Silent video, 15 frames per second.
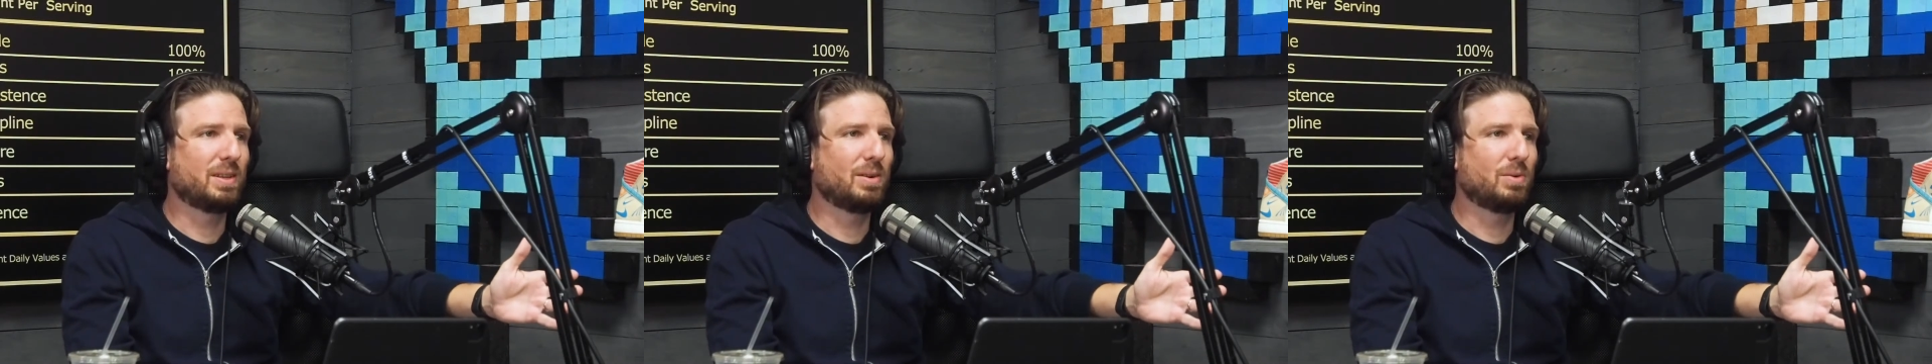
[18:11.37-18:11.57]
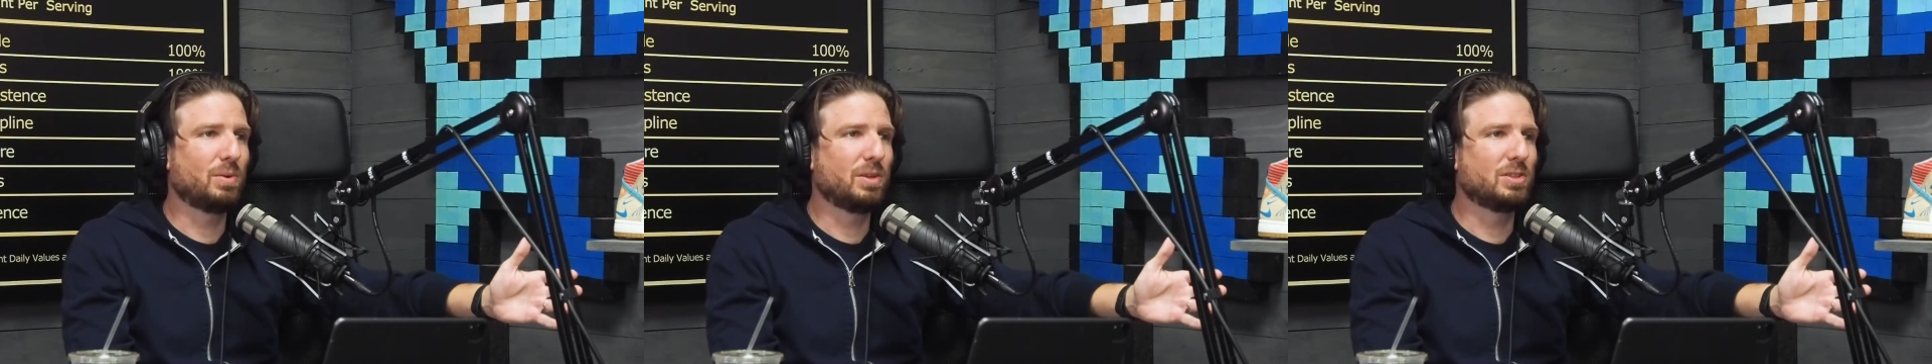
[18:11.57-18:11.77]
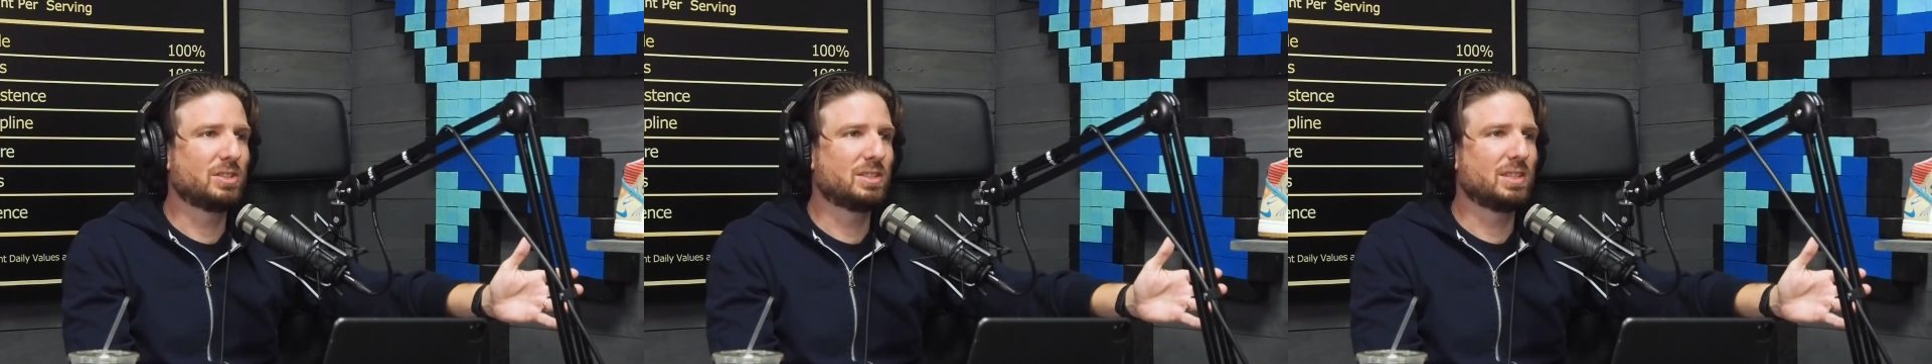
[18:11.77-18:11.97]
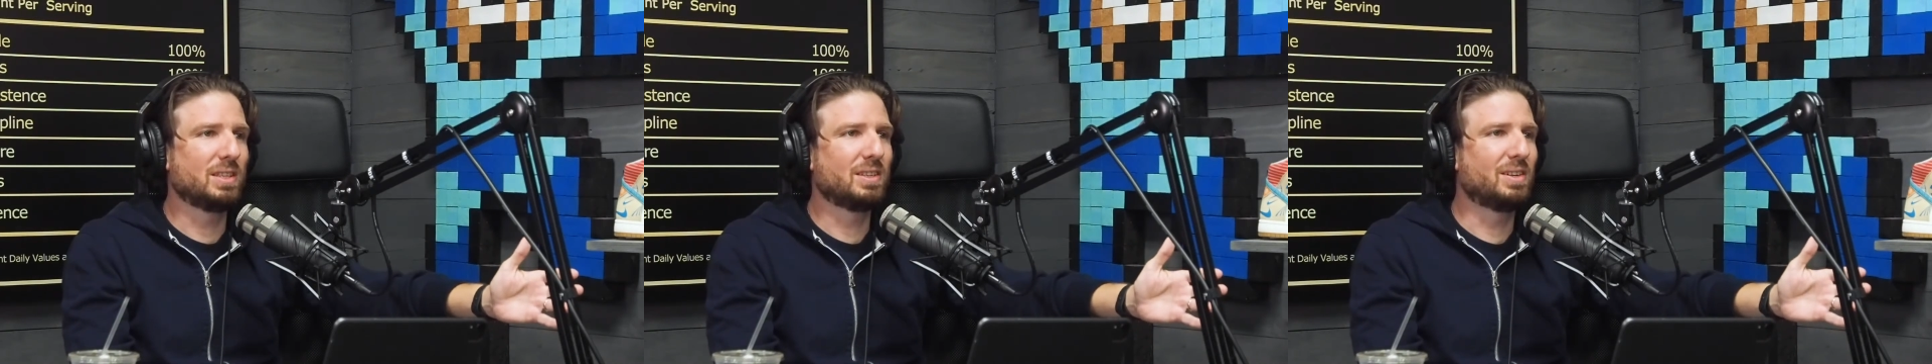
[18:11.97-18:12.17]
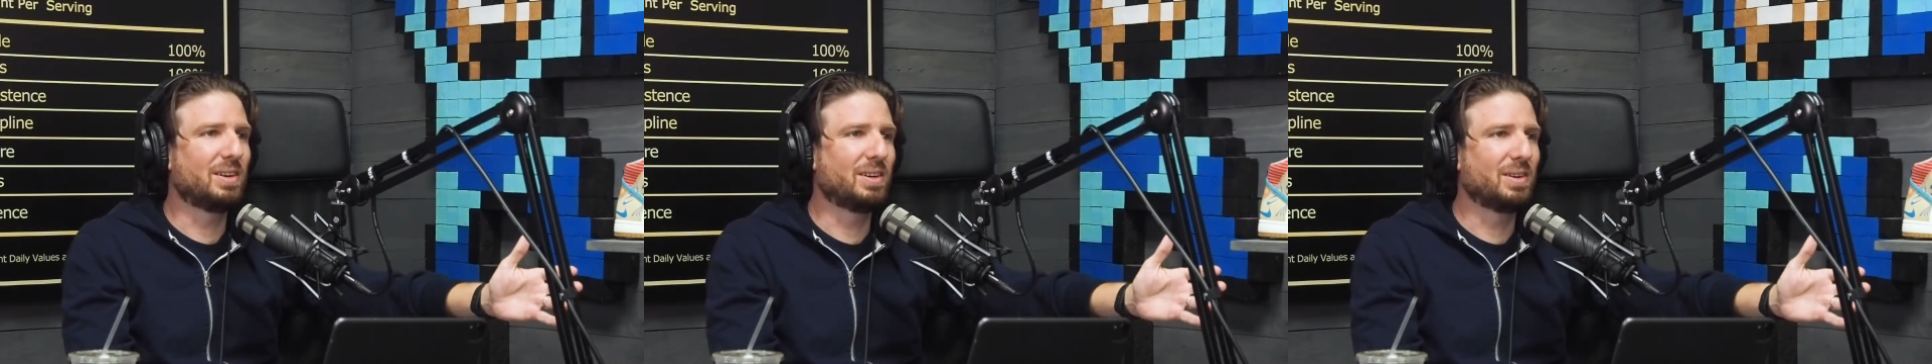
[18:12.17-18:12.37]
They don't want you just
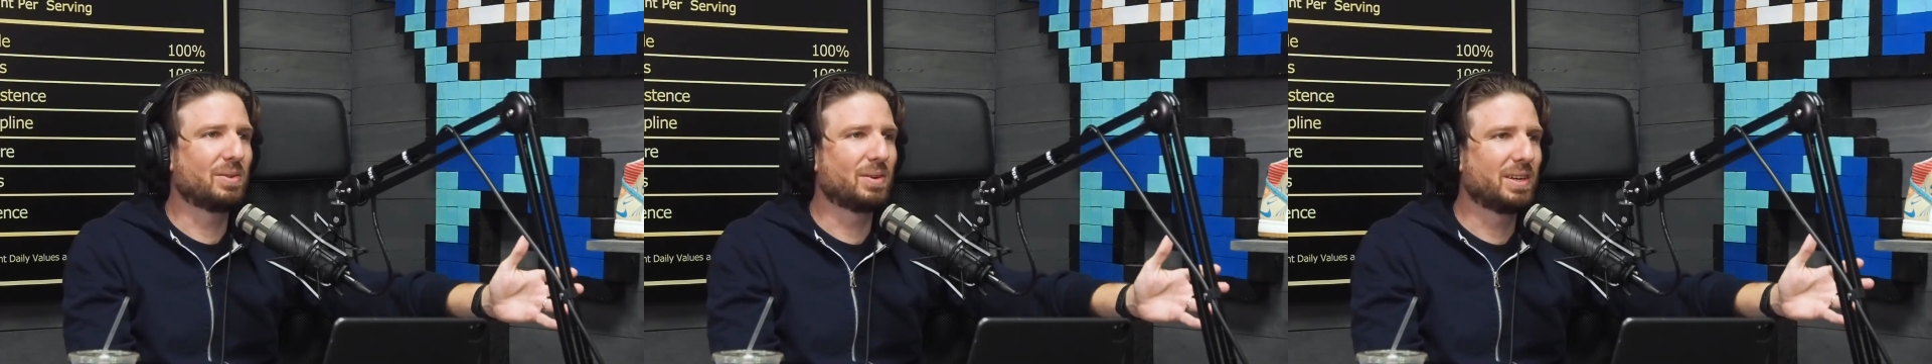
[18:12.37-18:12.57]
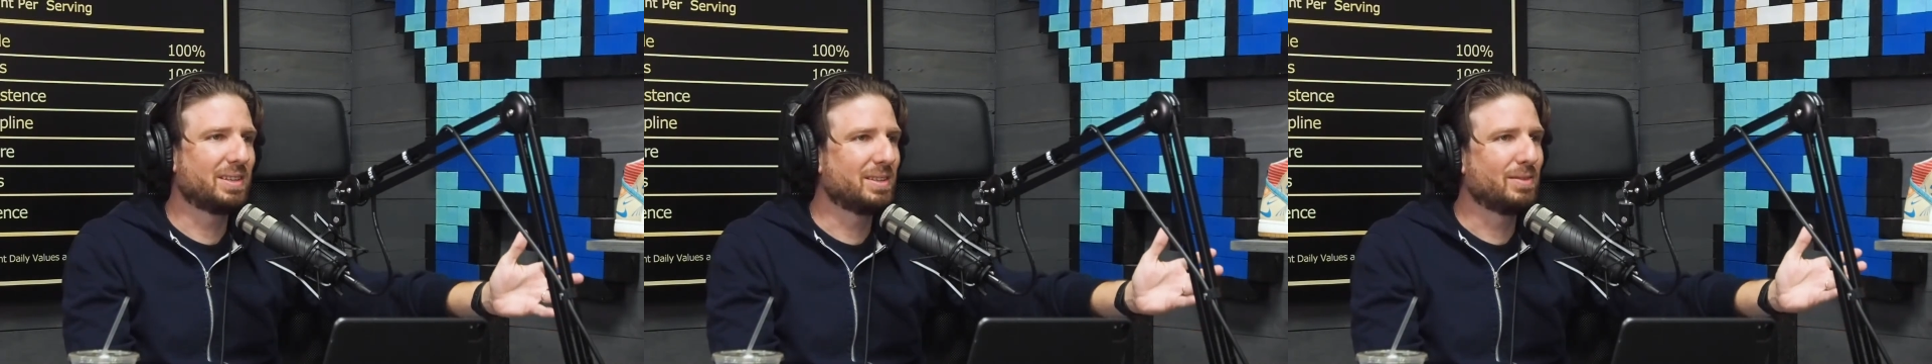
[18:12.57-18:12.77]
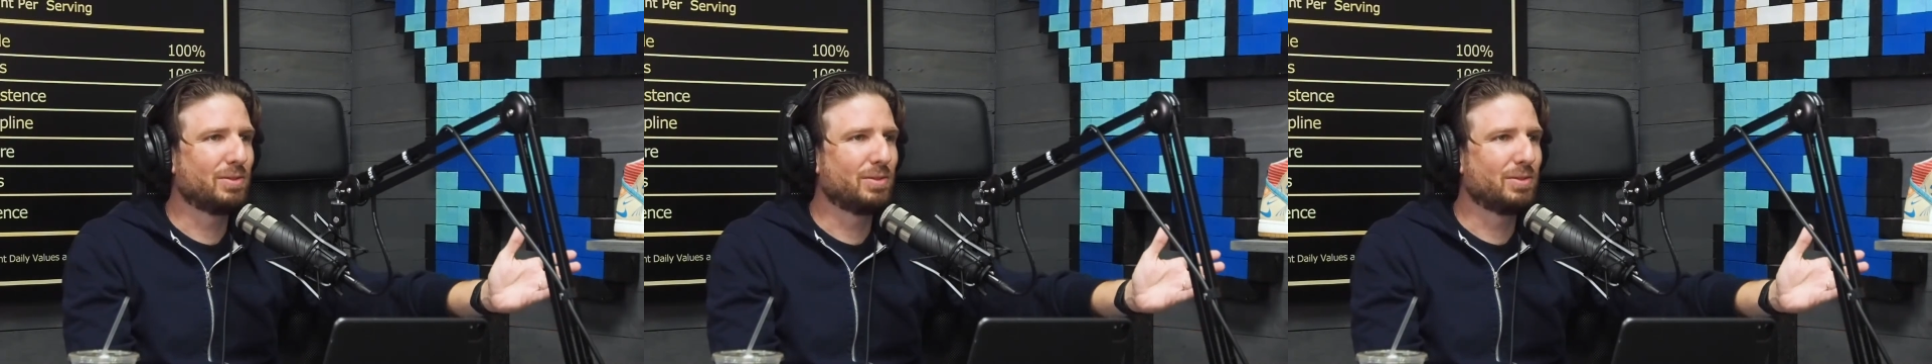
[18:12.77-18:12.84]
sitting on it, right?